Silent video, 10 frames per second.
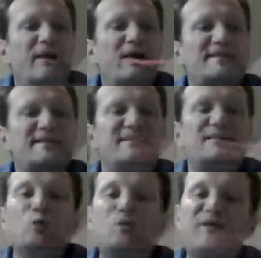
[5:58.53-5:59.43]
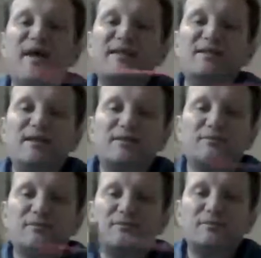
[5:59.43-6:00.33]
Ascending loop of Henle,
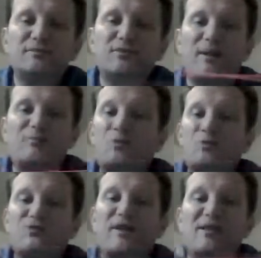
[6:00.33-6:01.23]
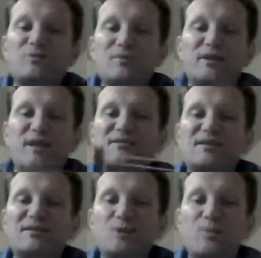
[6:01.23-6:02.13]
reabsorption of calcium in the ascending loop